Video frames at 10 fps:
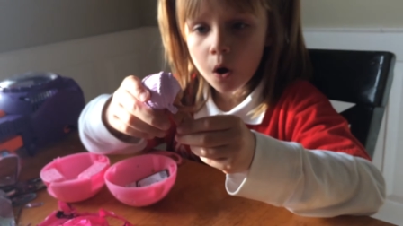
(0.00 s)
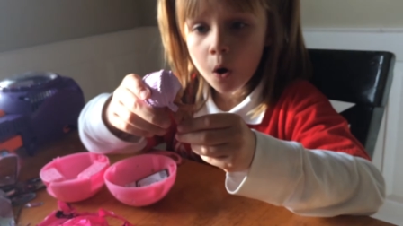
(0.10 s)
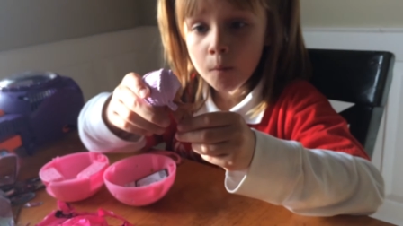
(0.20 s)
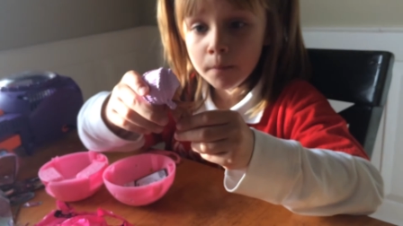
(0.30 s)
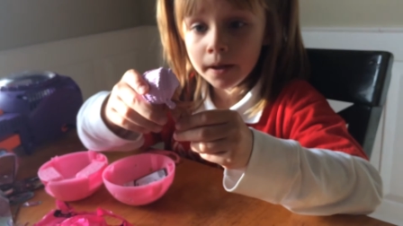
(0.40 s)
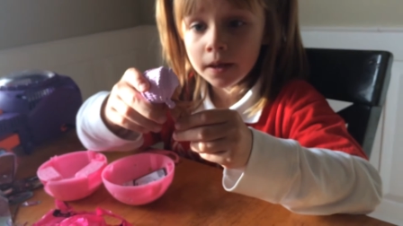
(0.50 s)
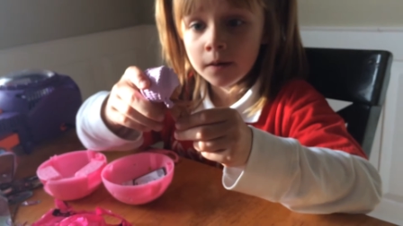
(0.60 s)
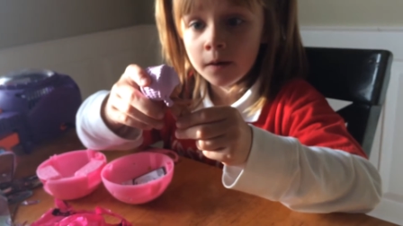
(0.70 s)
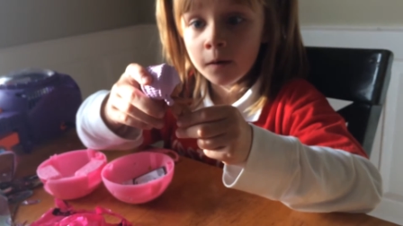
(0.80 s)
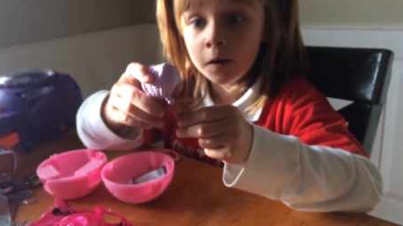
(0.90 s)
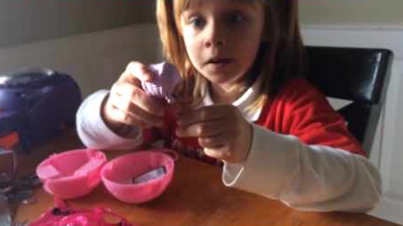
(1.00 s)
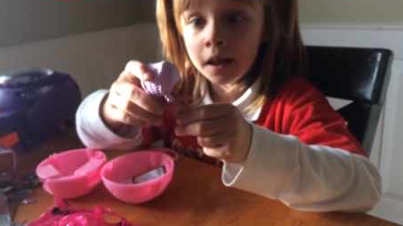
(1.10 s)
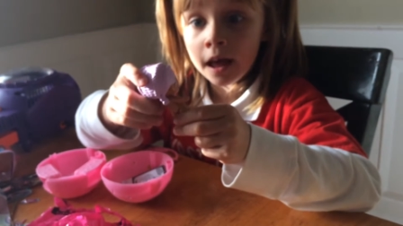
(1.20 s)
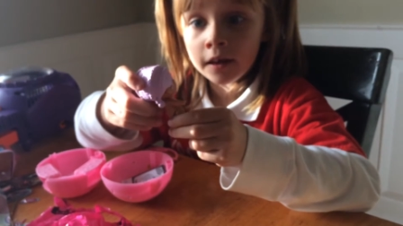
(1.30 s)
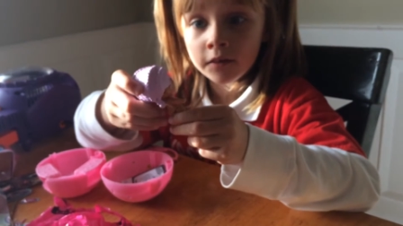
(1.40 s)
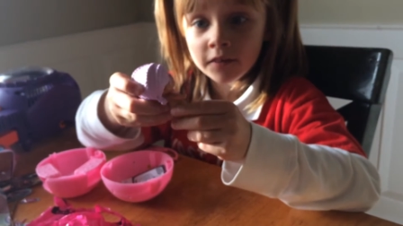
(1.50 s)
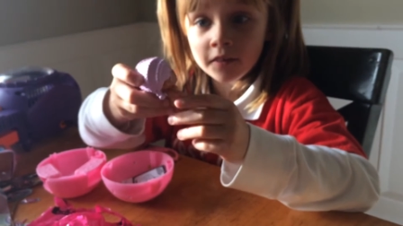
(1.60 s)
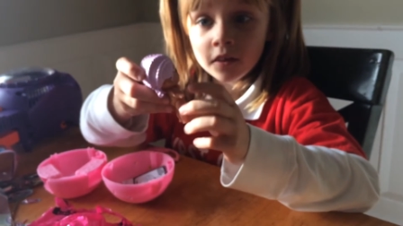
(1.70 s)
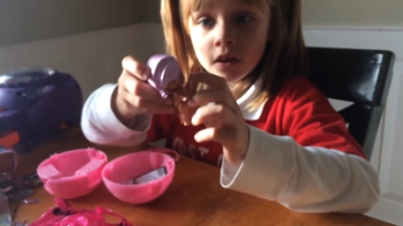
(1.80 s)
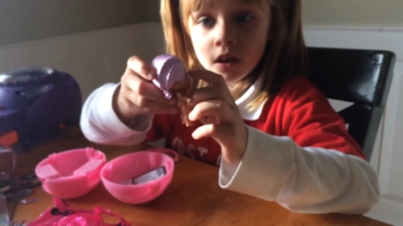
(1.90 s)
Oh my goodness.
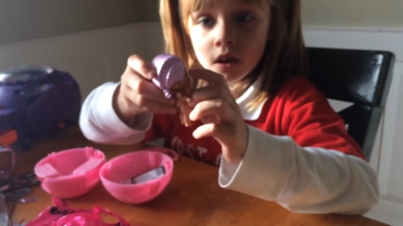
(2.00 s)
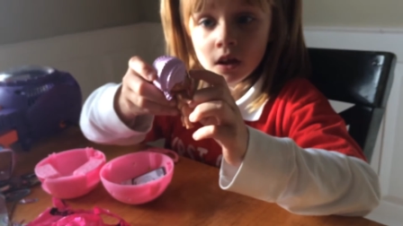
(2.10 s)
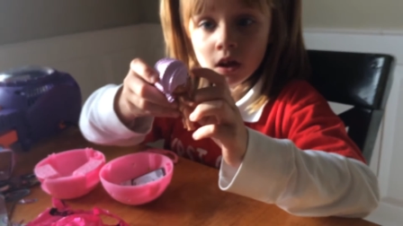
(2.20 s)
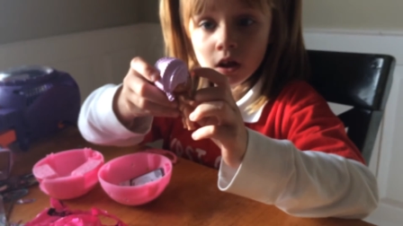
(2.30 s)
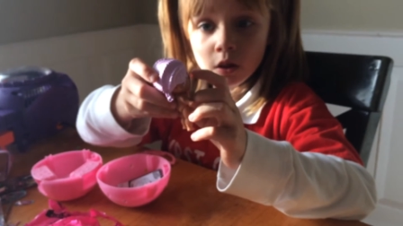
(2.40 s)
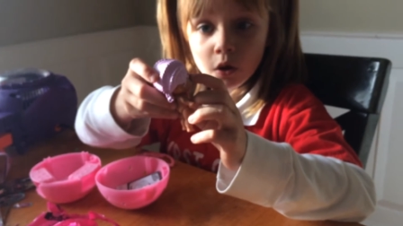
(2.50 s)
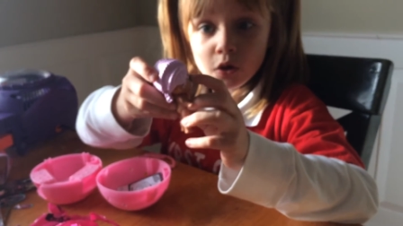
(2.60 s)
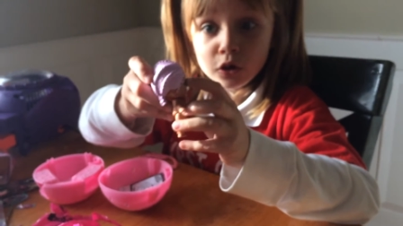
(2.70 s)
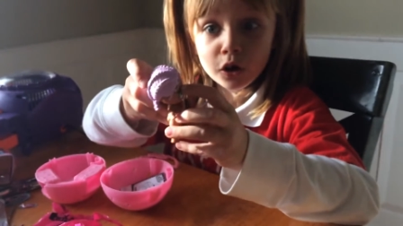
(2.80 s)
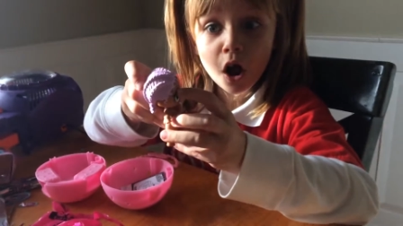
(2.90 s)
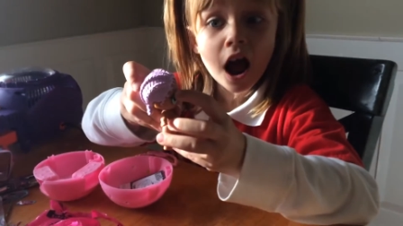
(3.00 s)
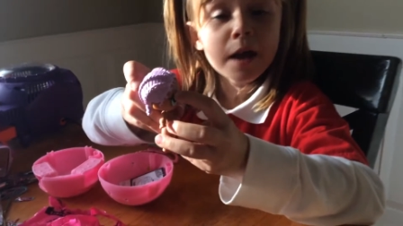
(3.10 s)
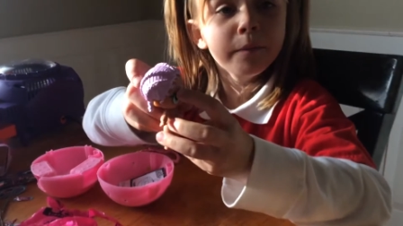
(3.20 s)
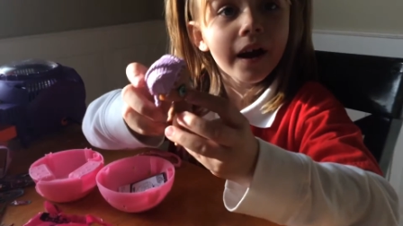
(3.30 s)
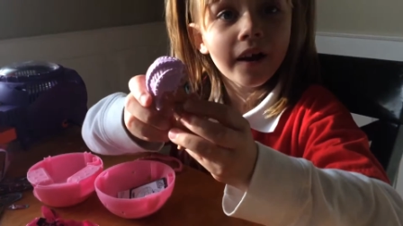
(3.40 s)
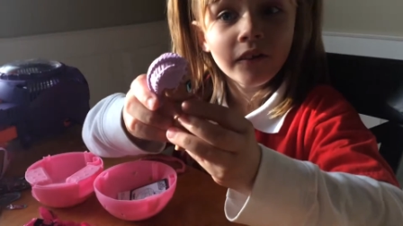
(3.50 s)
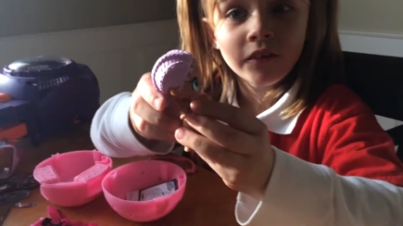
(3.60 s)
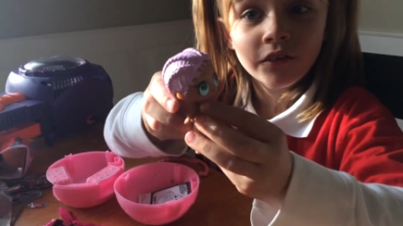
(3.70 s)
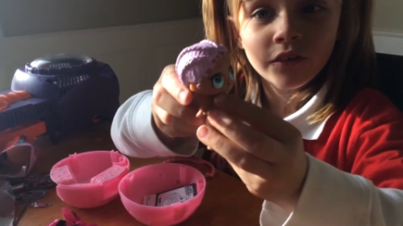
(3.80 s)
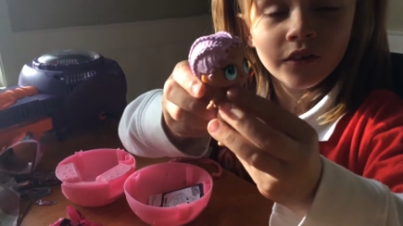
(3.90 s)
What? Look at her
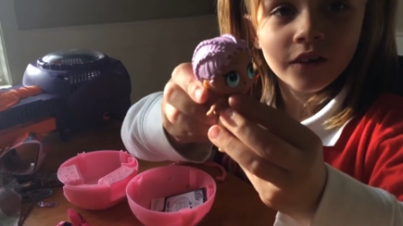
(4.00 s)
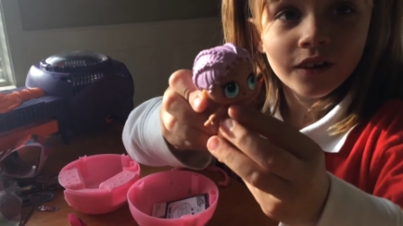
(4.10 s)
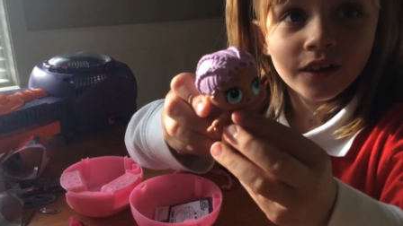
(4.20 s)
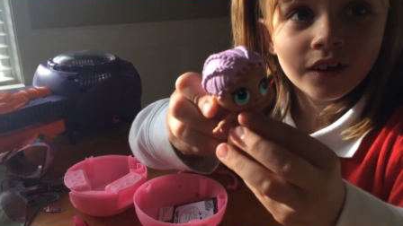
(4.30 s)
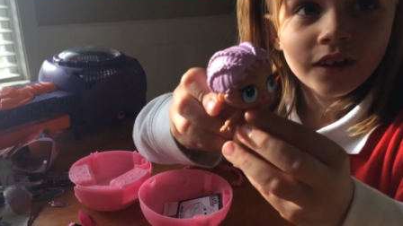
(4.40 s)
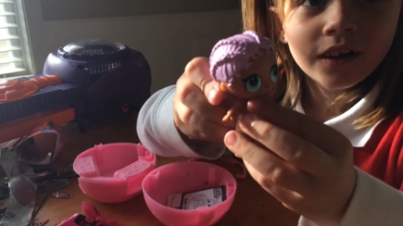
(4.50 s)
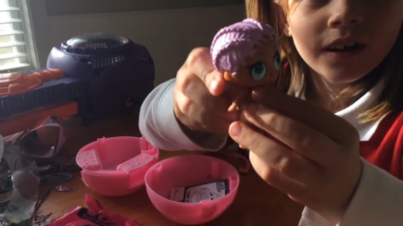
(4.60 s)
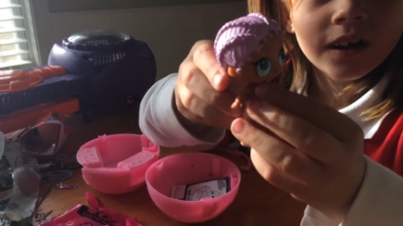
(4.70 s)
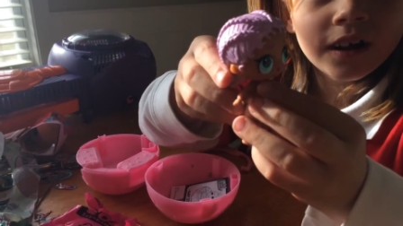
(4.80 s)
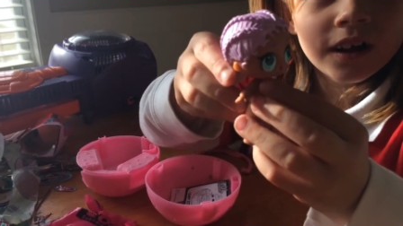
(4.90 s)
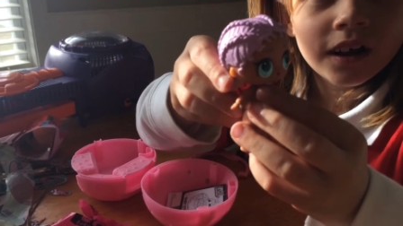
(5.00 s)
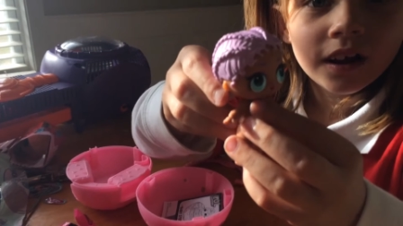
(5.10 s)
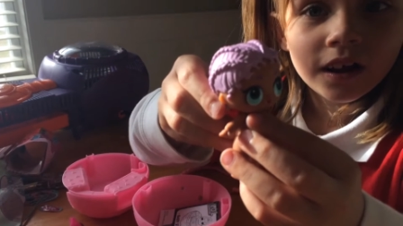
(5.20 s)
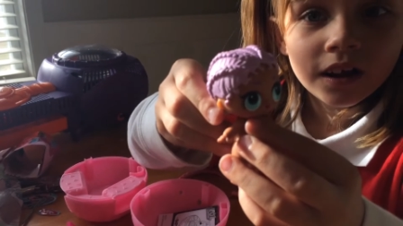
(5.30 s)
eyebrows. I can't